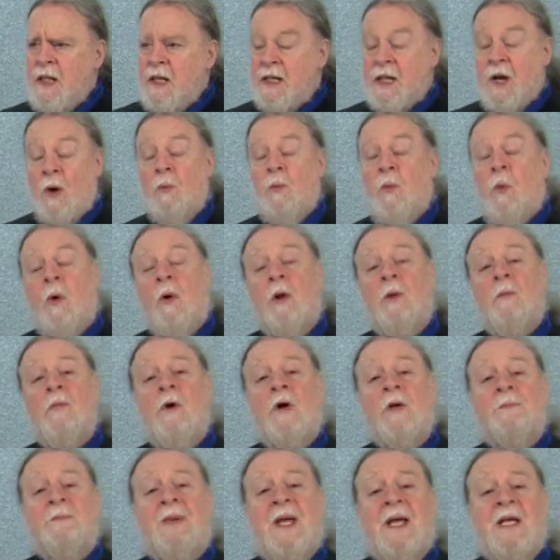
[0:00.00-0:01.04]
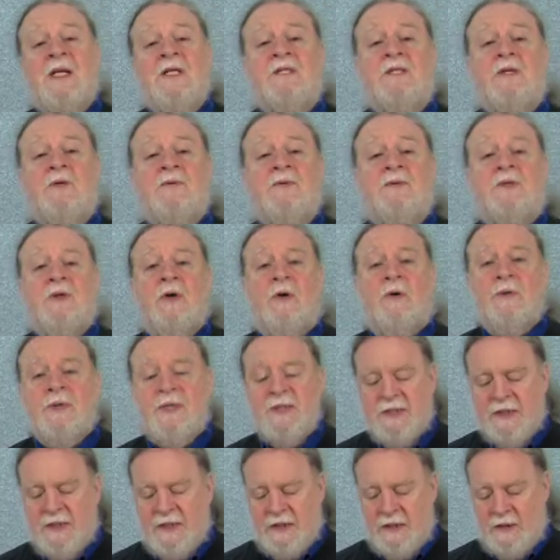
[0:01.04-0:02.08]
Now, Walmart pays
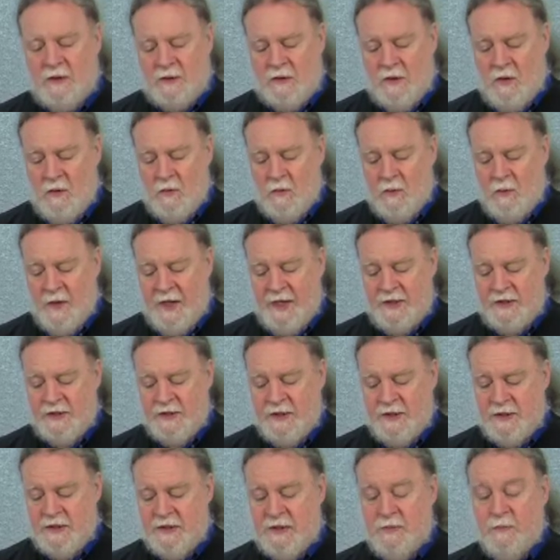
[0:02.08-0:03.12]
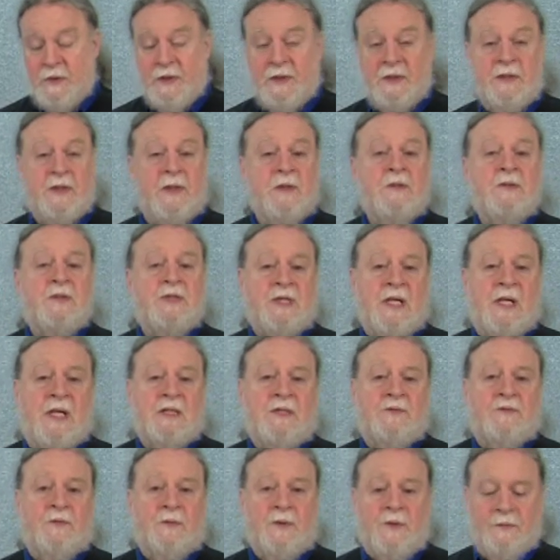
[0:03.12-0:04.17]
notoriously low wages with little
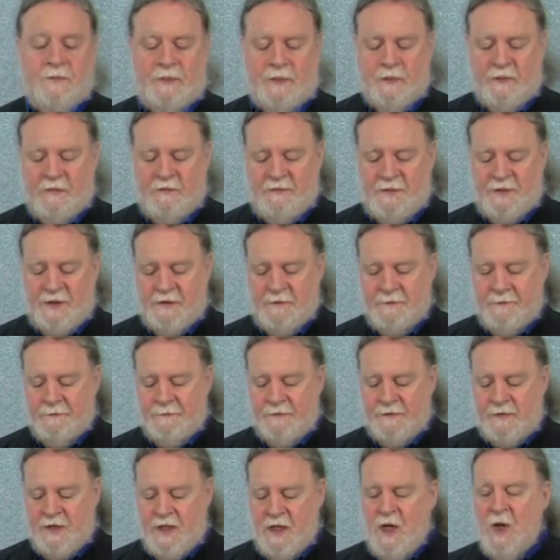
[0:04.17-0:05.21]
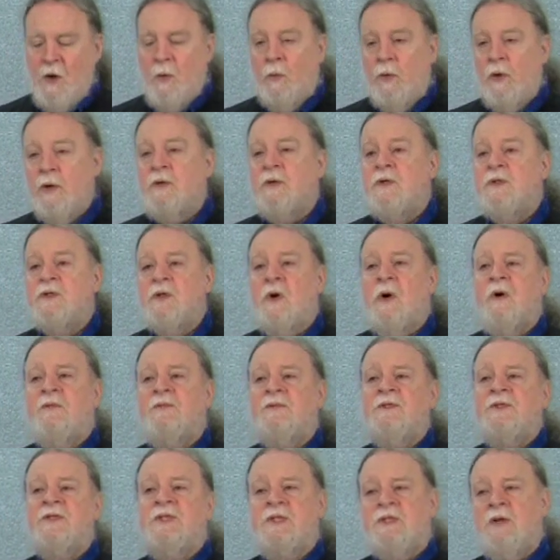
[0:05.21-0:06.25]
chance for improvement. Workers
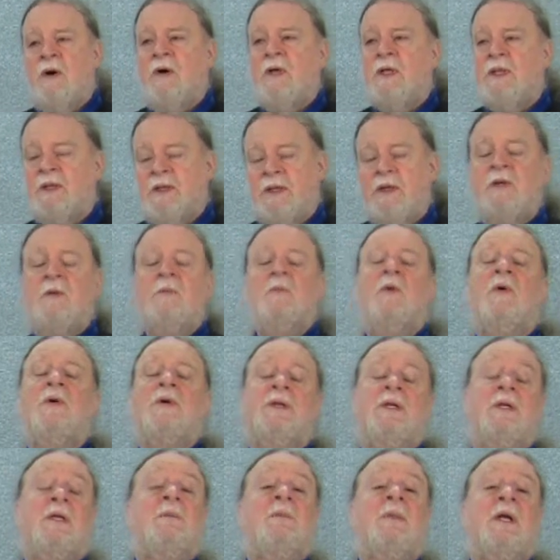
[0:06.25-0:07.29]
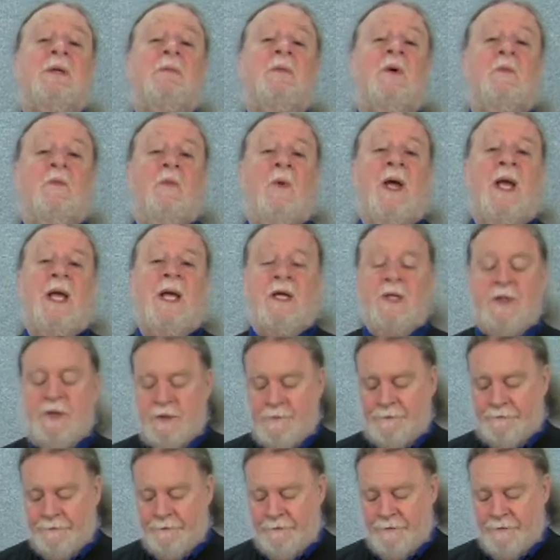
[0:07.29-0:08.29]
often start at little more than the minimum wage.